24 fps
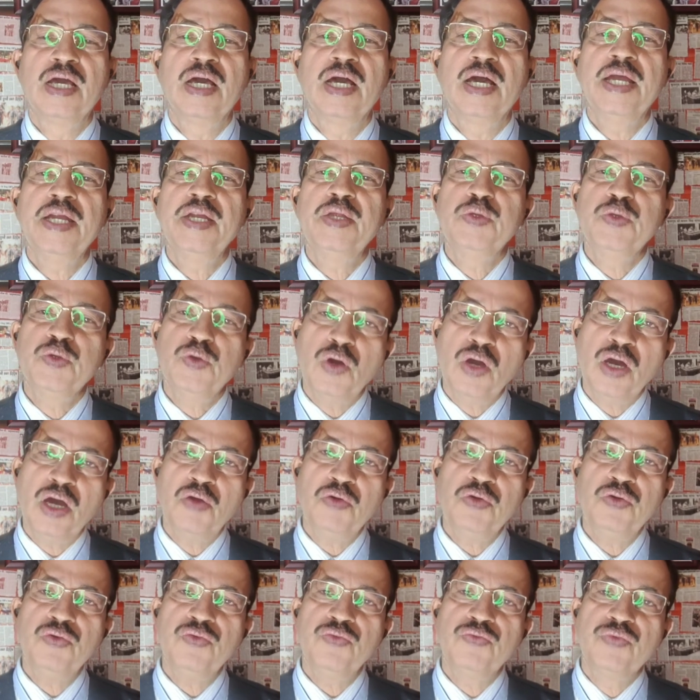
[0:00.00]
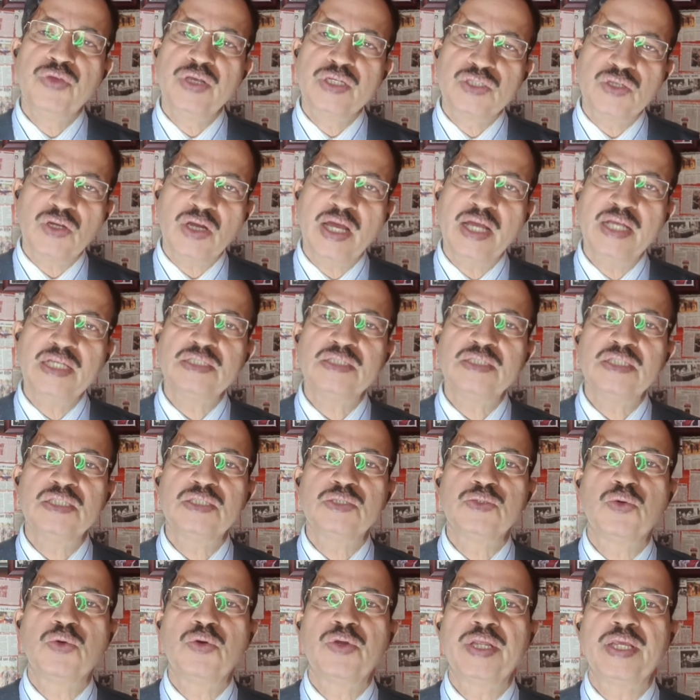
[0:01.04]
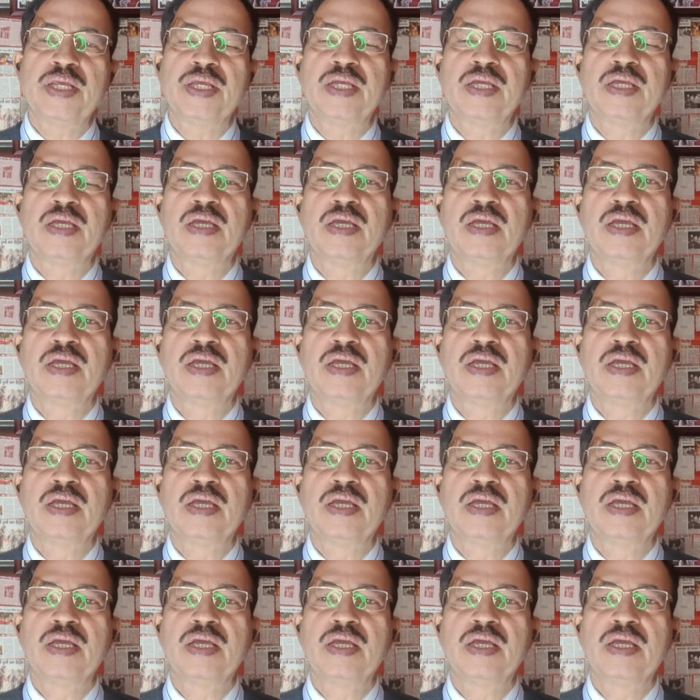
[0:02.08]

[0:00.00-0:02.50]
and you have to visualize the story